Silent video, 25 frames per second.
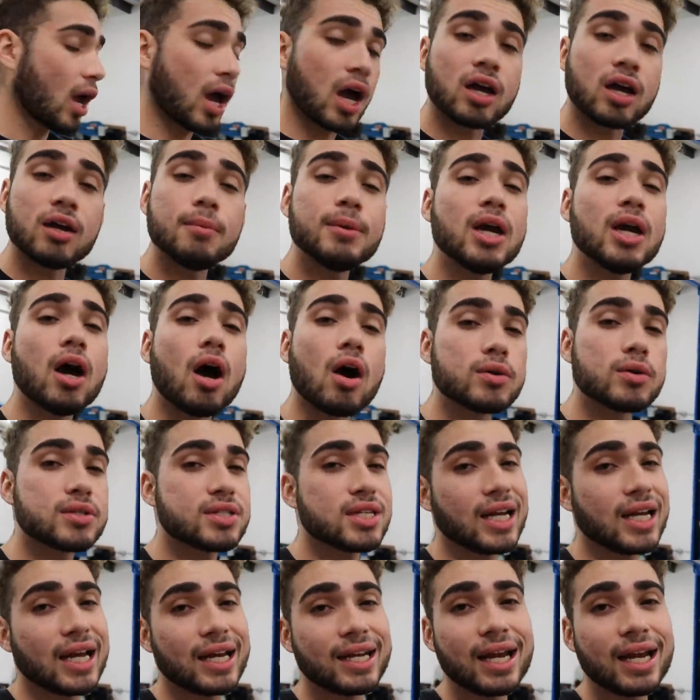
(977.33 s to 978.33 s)
I'm gonna be
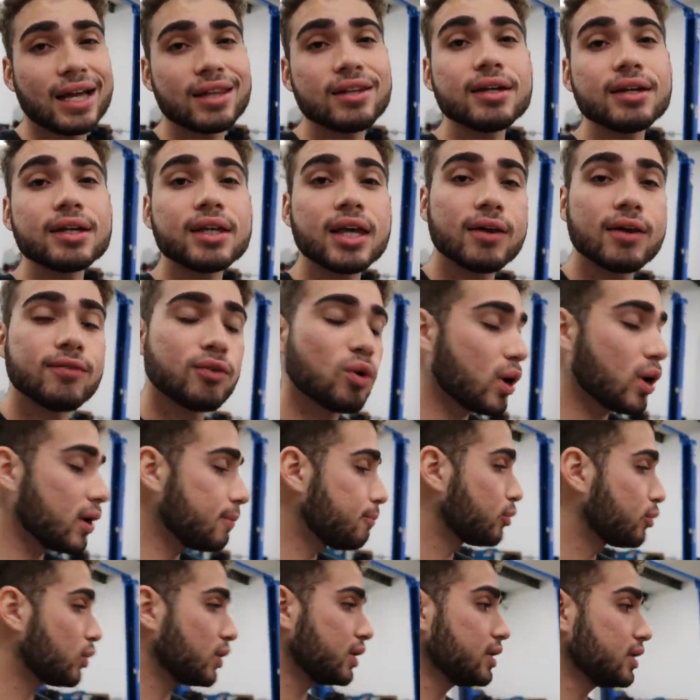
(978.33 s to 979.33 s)
hosting another giveaway
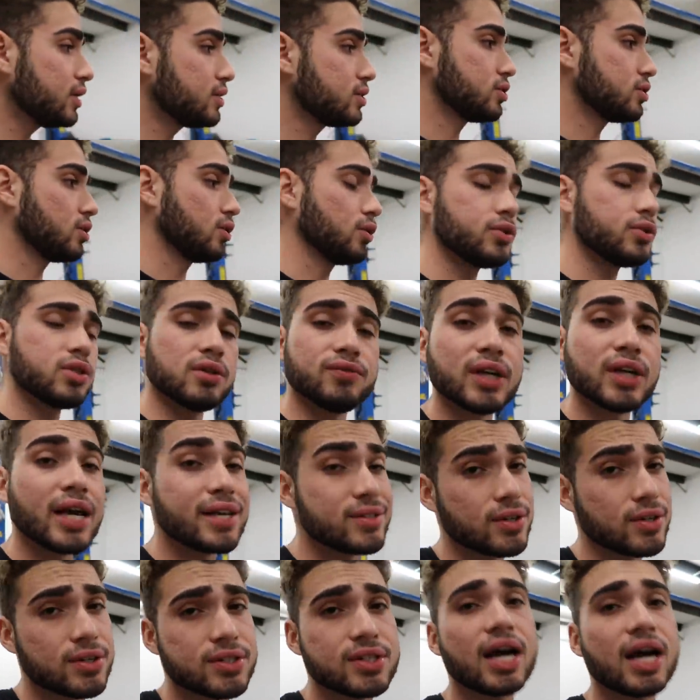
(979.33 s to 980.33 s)
pretty soon. So if you guys
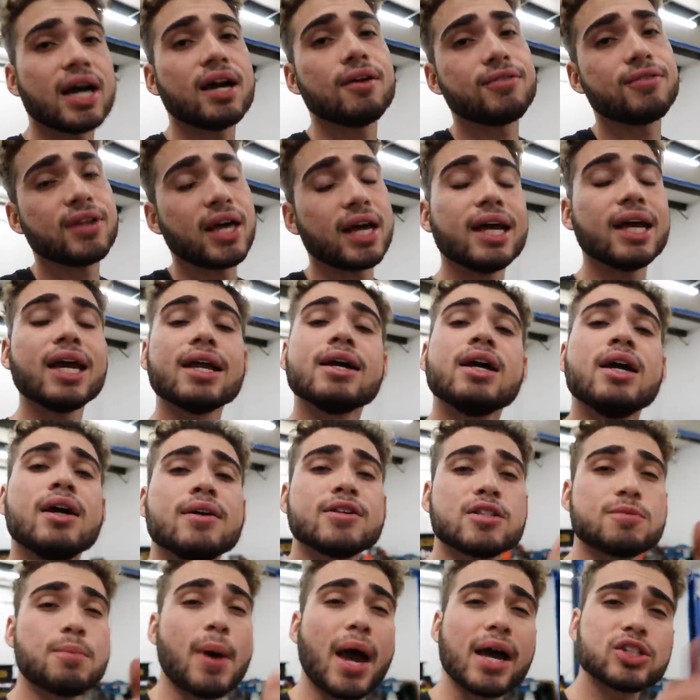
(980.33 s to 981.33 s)
are excited for that, again,
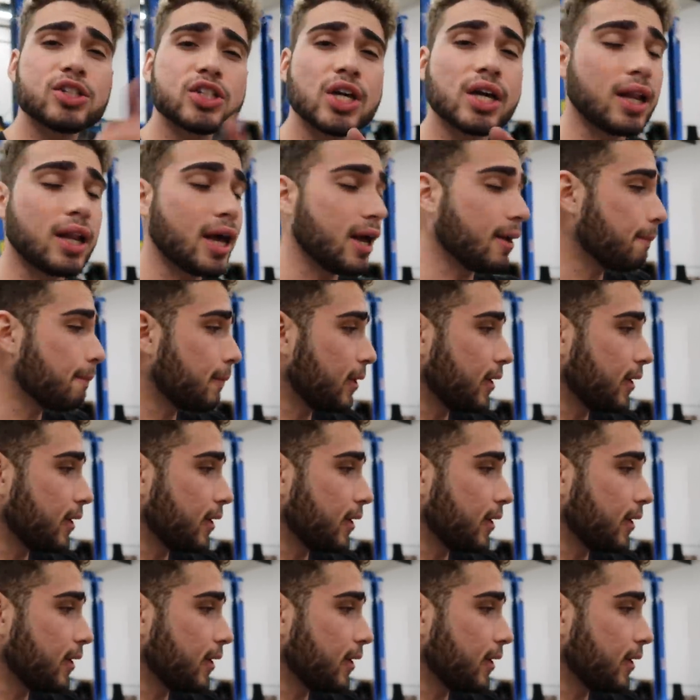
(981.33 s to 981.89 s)
smash that like